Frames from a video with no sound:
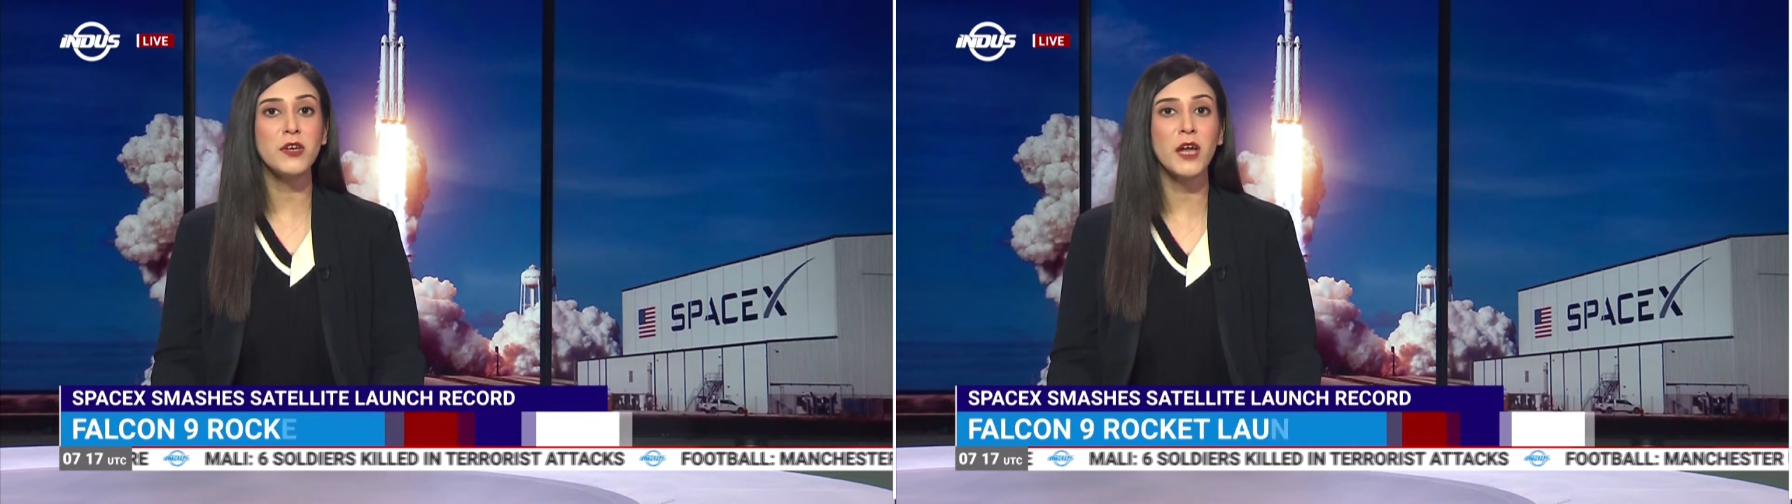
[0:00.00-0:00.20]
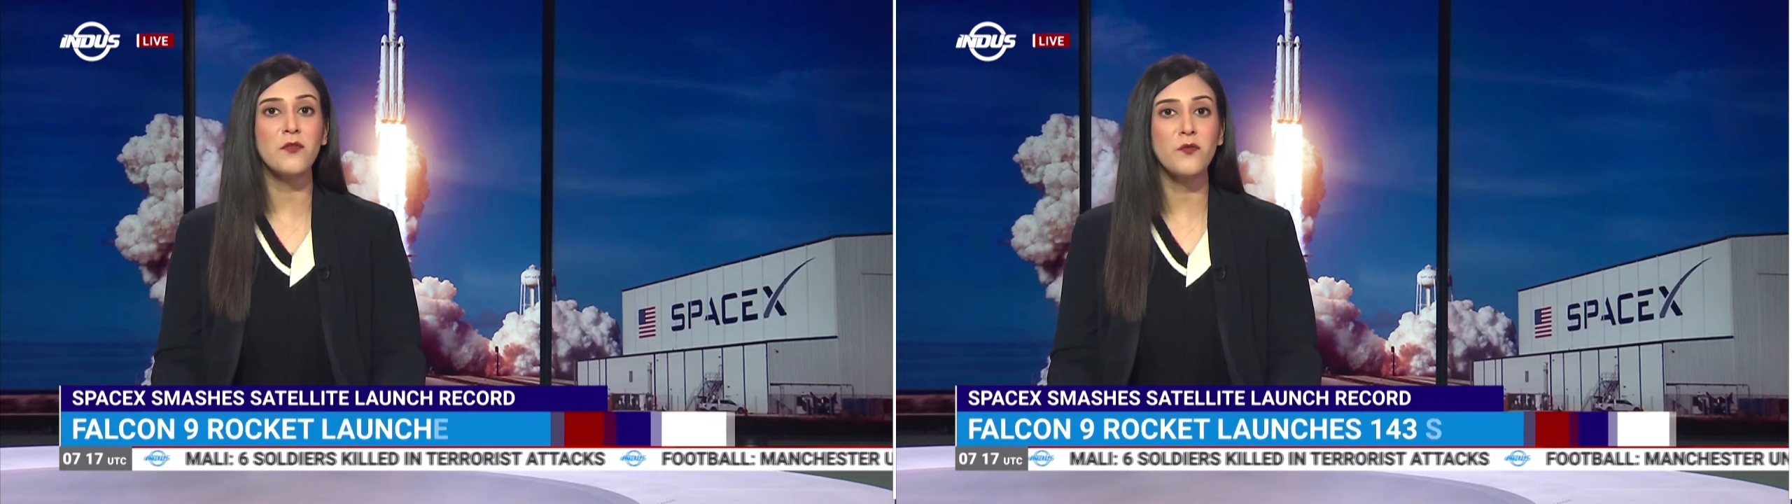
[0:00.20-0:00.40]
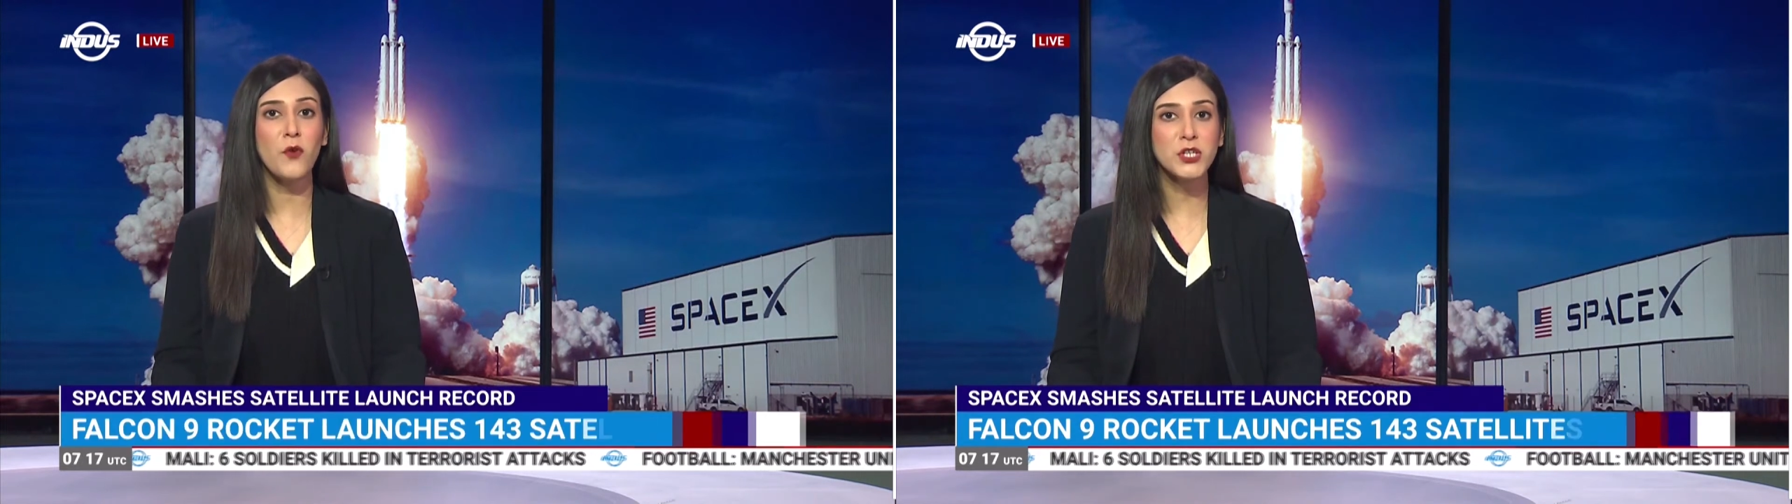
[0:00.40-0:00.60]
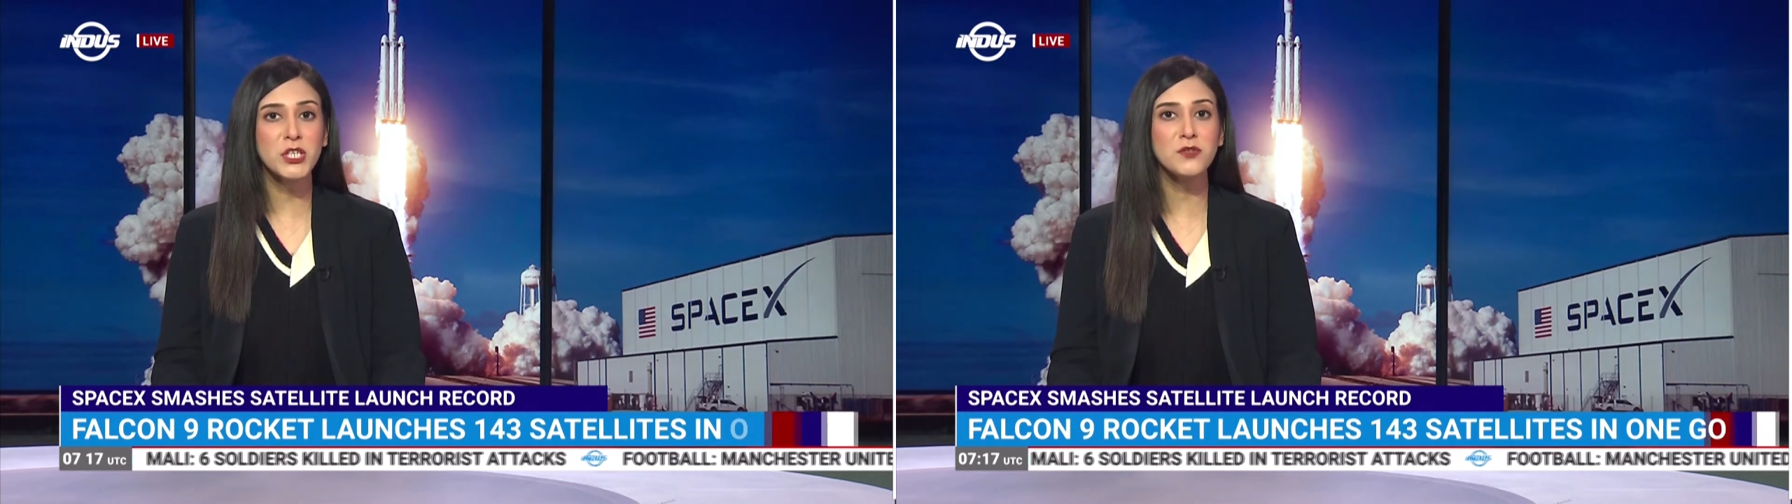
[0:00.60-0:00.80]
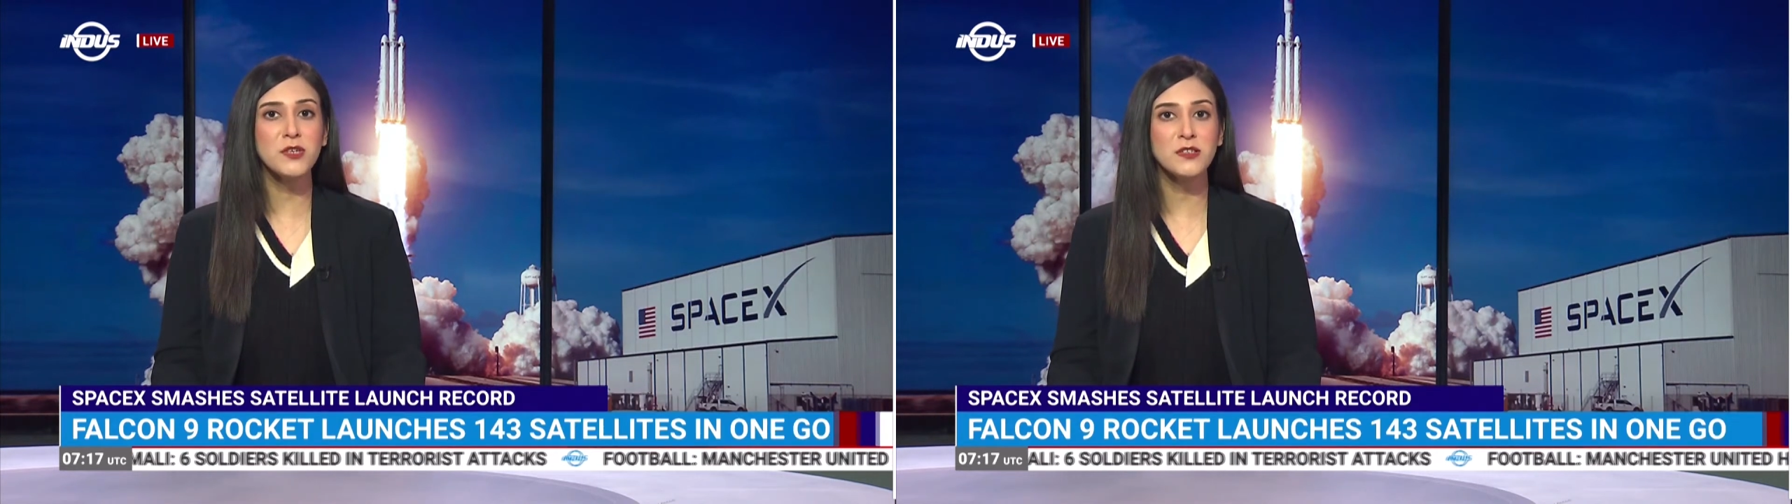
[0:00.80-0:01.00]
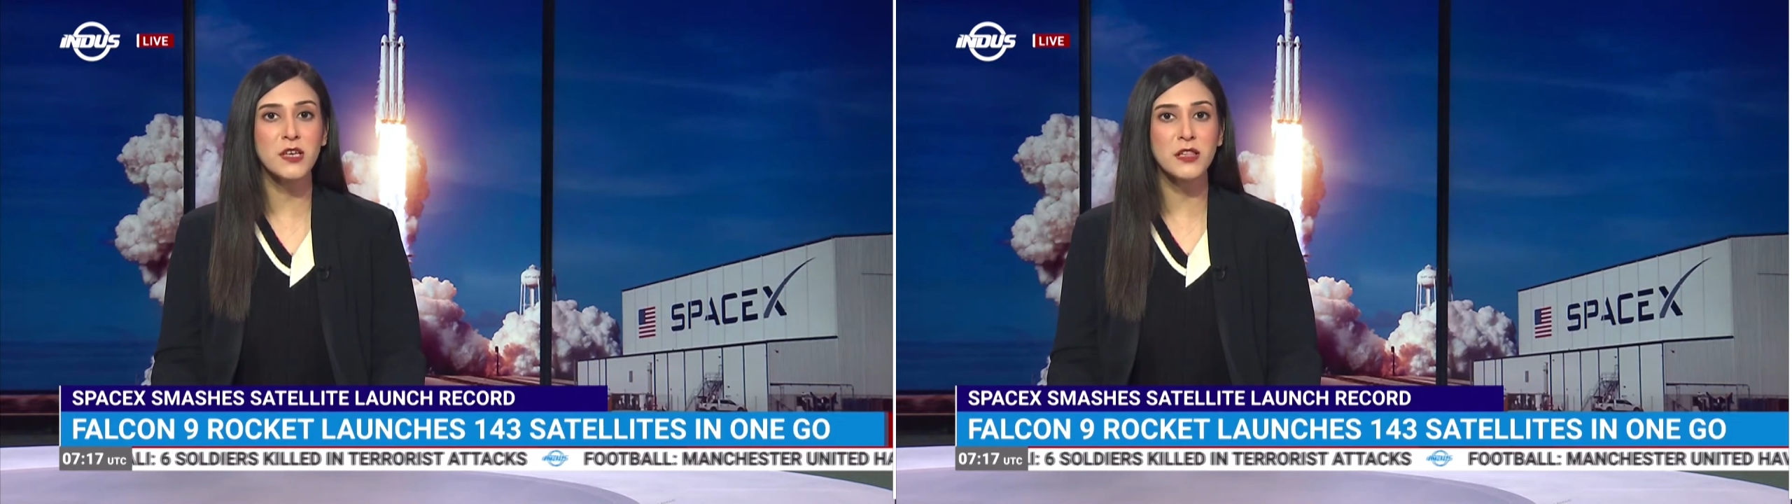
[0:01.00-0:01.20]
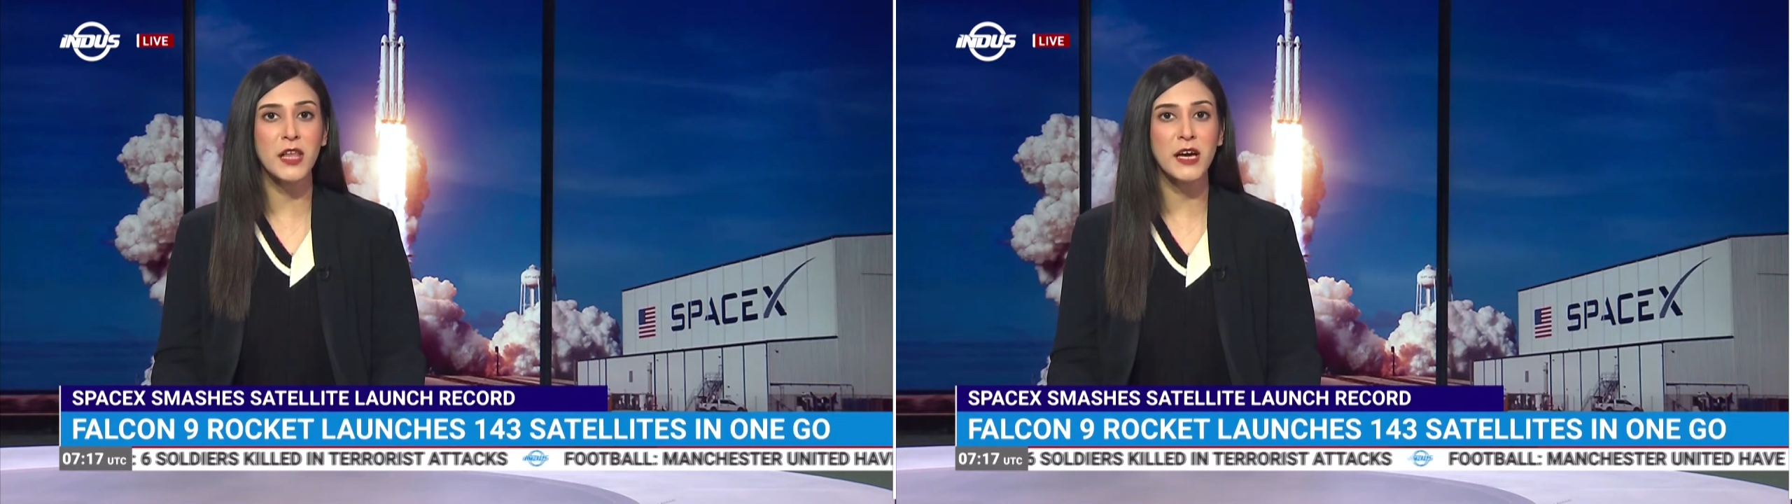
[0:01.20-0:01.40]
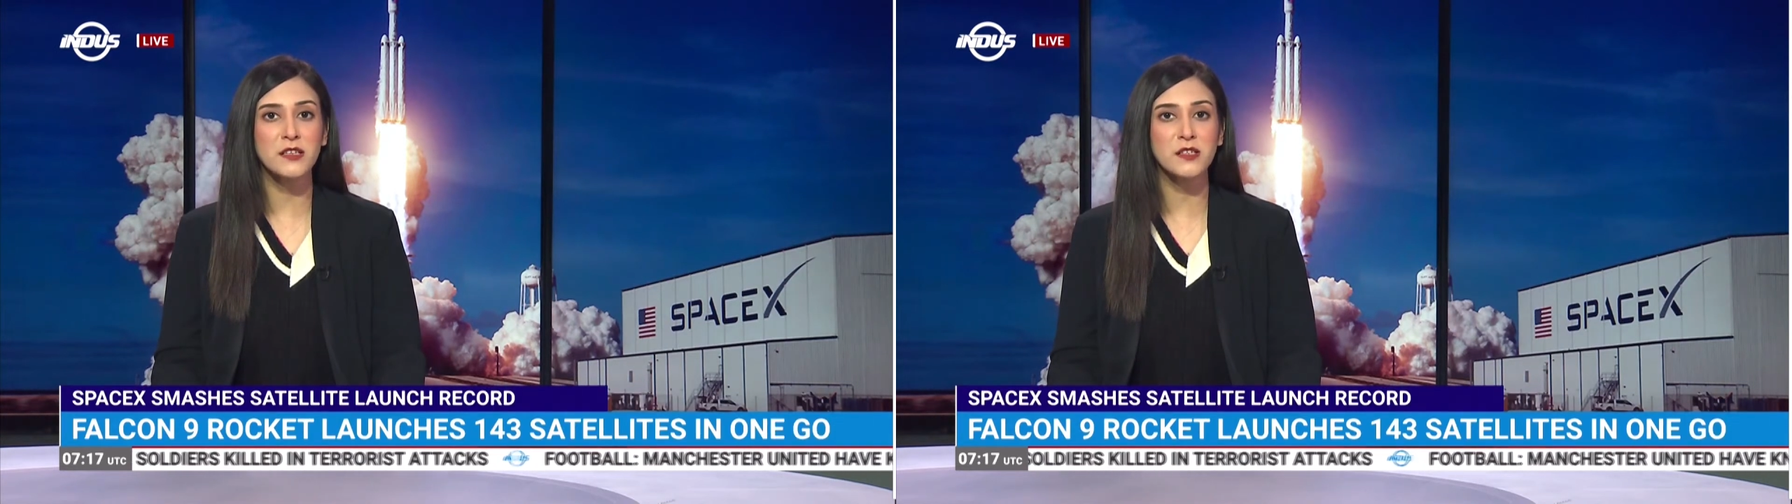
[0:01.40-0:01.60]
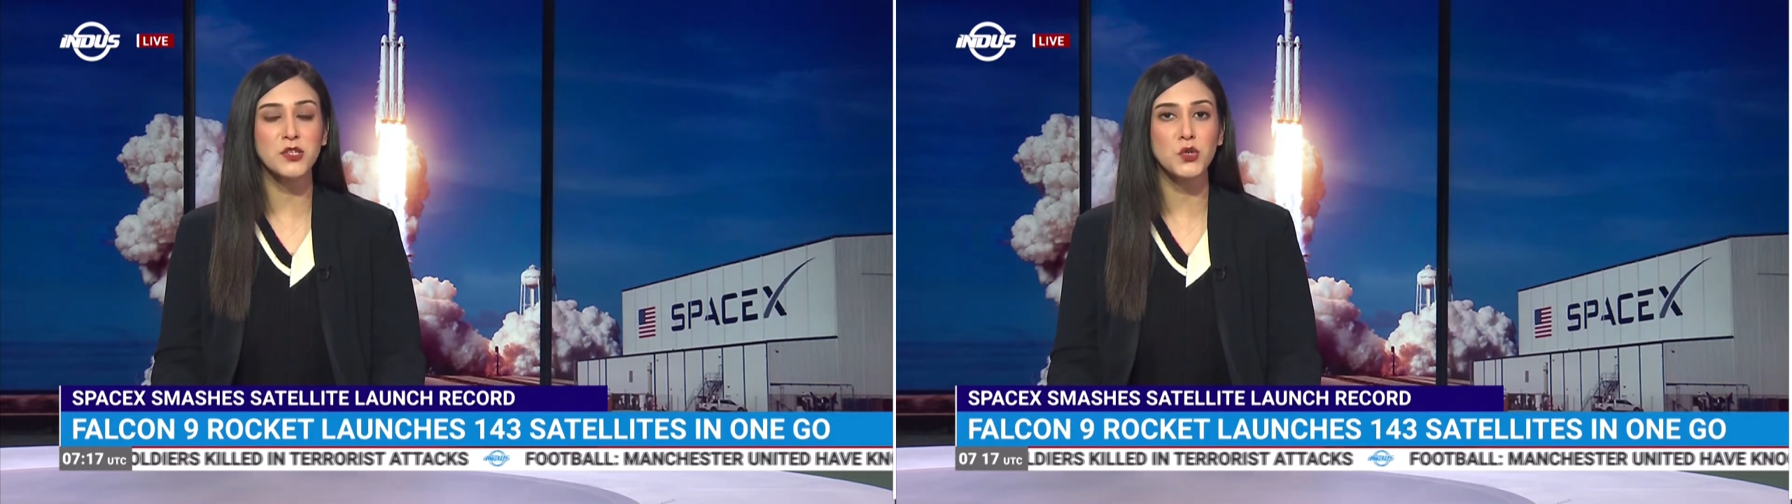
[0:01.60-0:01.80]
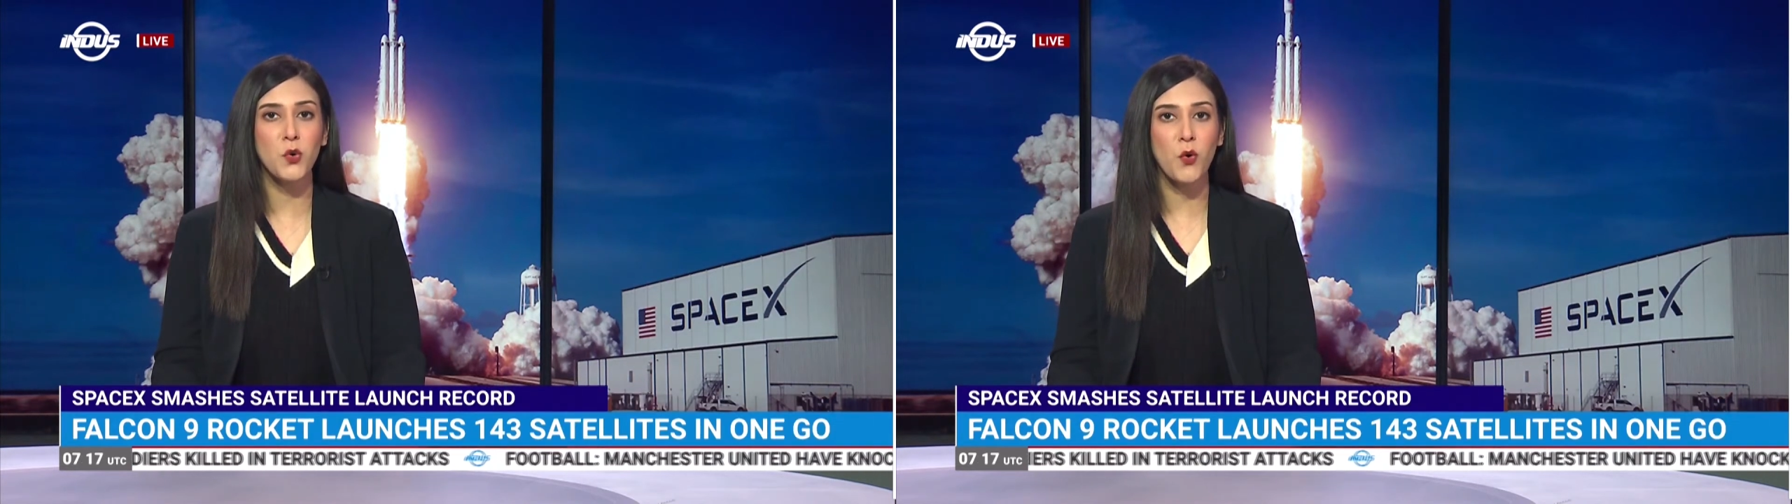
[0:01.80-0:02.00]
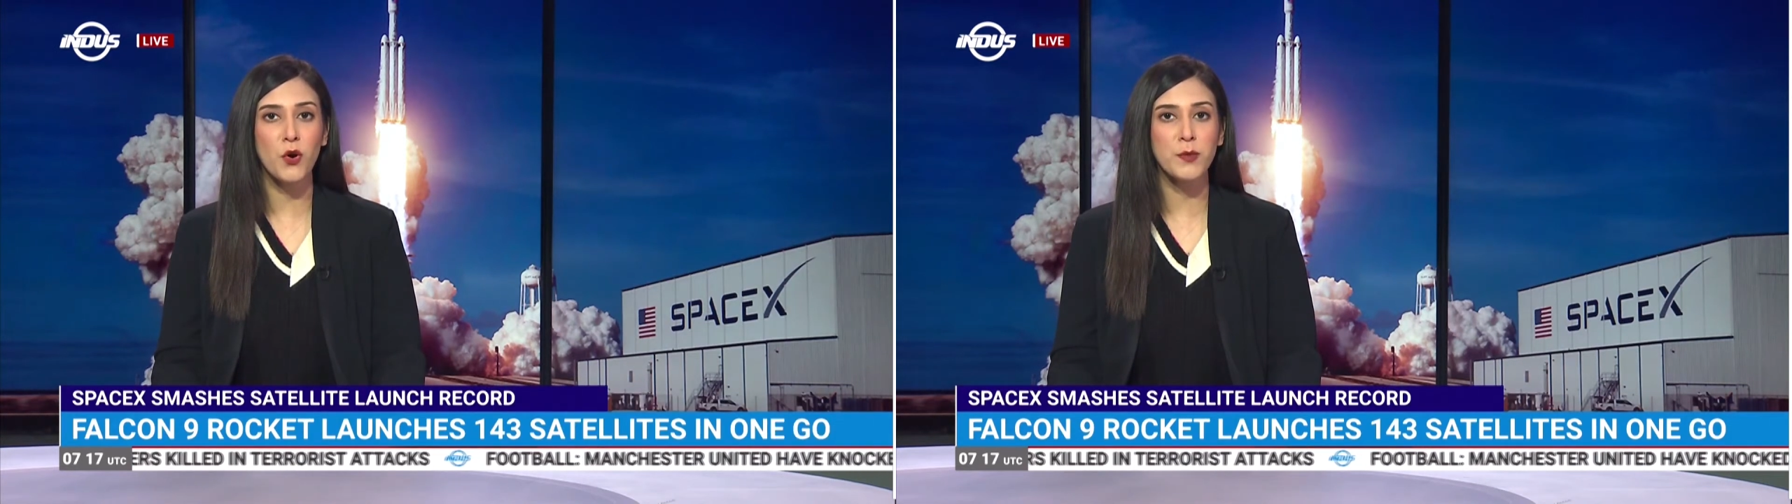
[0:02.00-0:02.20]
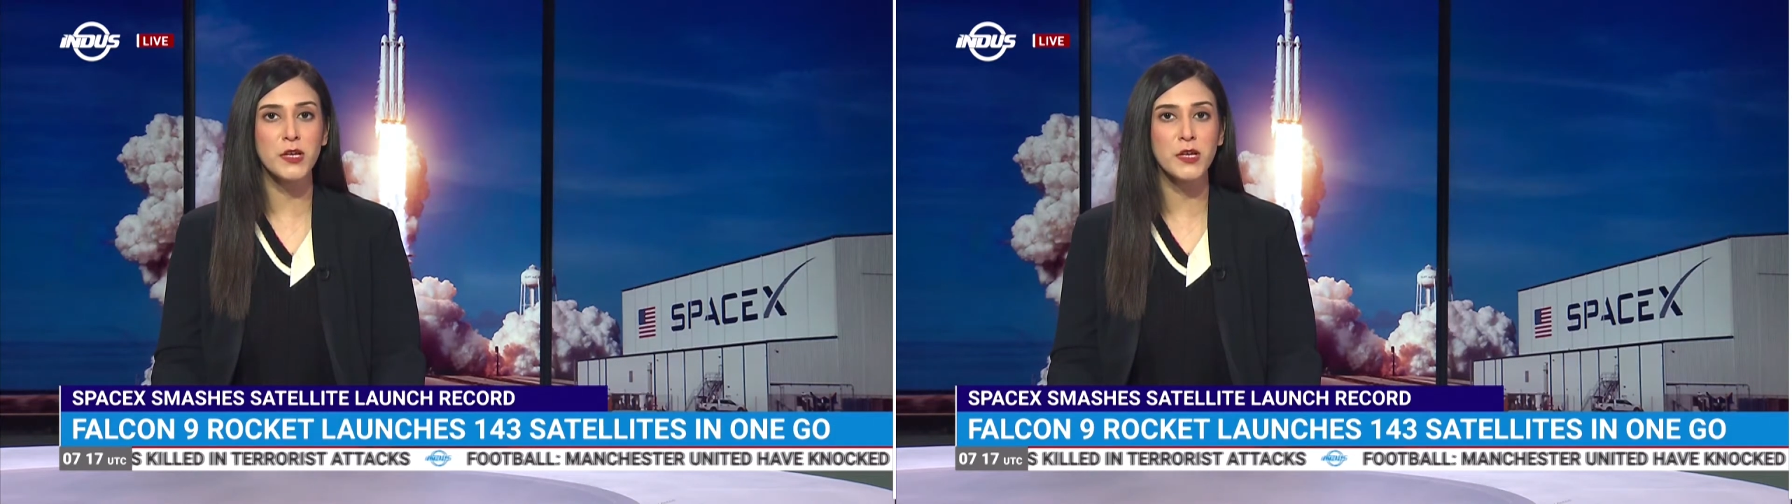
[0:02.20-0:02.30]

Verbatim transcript: 143 satellites into